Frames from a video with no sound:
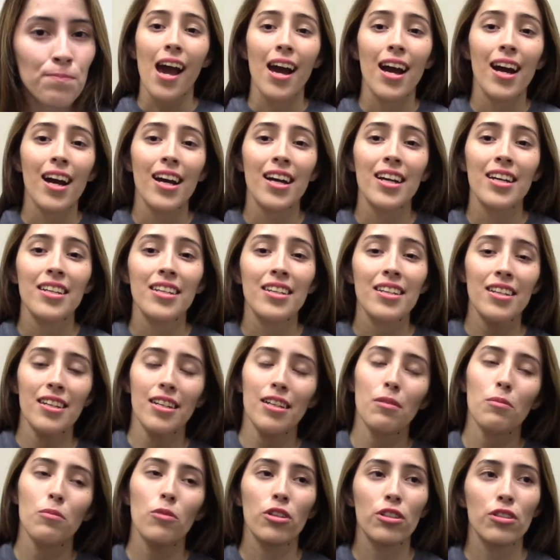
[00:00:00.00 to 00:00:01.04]
I
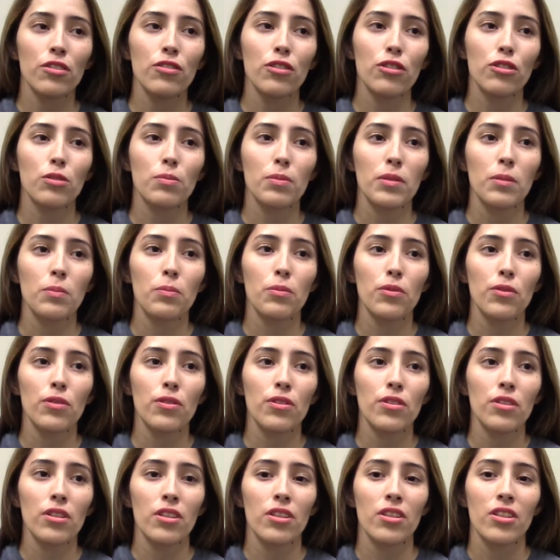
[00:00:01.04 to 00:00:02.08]
am one of those people